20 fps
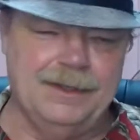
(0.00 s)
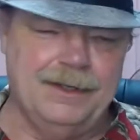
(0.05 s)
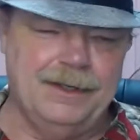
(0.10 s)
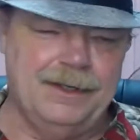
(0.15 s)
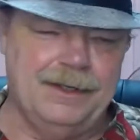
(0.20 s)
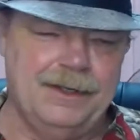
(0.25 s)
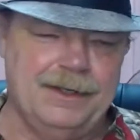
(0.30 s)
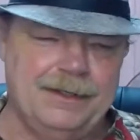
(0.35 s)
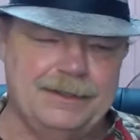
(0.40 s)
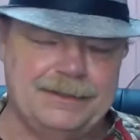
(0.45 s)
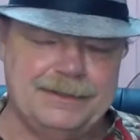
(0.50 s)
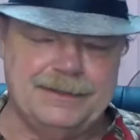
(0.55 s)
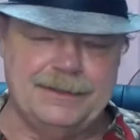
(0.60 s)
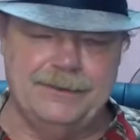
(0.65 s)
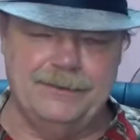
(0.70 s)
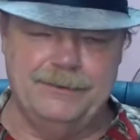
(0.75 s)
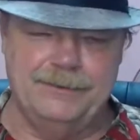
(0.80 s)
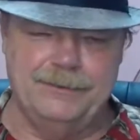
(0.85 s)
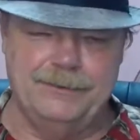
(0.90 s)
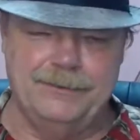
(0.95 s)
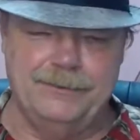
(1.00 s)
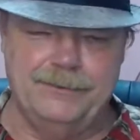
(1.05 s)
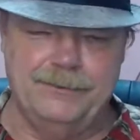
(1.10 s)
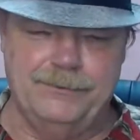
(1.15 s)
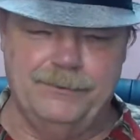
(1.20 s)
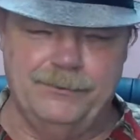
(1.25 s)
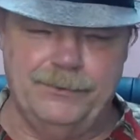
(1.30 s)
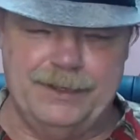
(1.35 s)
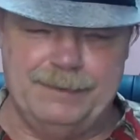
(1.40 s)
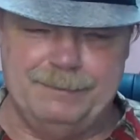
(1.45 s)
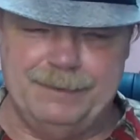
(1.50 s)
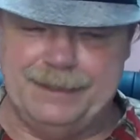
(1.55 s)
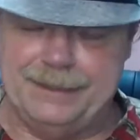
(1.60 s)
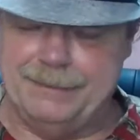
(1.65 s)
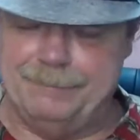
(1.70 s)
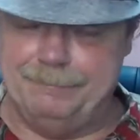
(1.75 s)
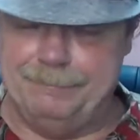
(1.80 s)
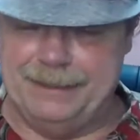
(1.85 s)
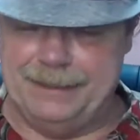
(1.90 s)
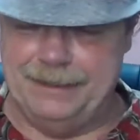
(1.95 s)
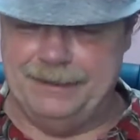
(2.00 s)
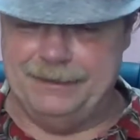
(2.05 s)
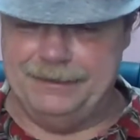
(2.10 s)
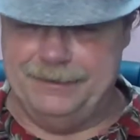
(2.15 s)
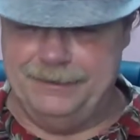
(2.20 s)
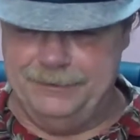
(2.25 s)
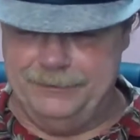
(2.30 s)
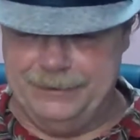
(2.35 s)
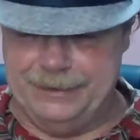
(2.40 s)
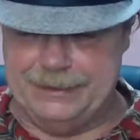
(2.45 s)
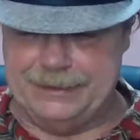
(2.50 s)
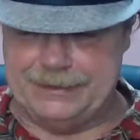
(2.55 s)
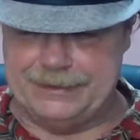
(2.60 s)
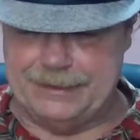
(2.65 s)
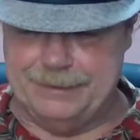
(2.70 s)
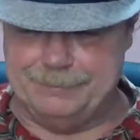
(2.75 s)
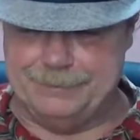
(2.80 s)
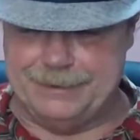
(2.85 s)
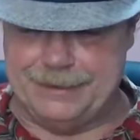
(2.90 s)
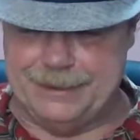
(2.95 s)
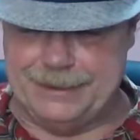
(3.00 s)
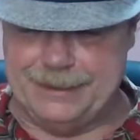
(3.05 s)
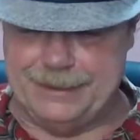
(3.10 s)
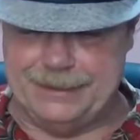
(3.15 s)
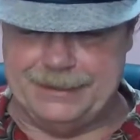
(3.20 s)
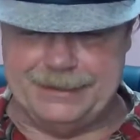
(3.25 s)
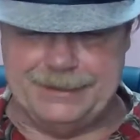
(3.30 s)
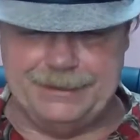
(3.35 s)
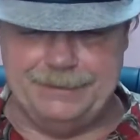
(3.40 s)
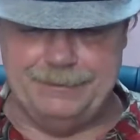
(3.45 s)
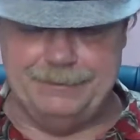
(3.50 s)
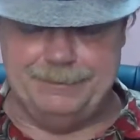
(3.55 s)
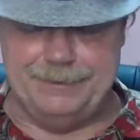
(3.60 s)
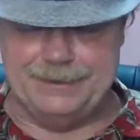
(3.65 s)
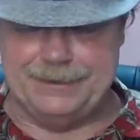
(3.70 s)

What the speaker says: And so we'd be in the middle of doing something, and she would be,